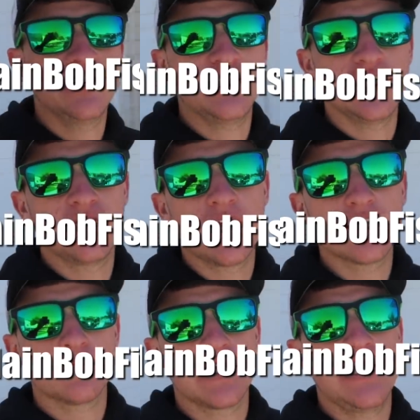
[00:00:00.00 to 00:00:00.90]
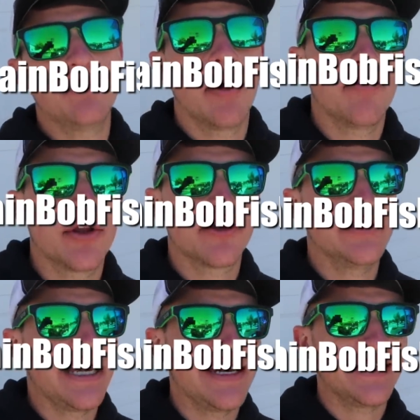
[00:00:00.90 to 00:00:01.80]
IG if you guys want to keep up with
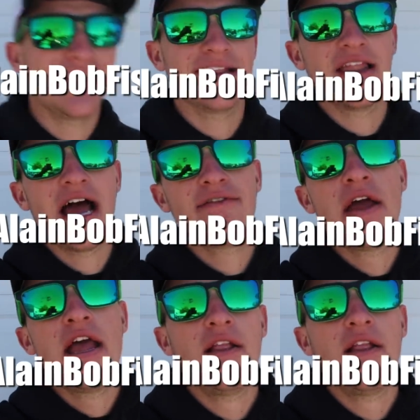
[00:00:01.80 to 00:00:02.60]
our day-to-day life.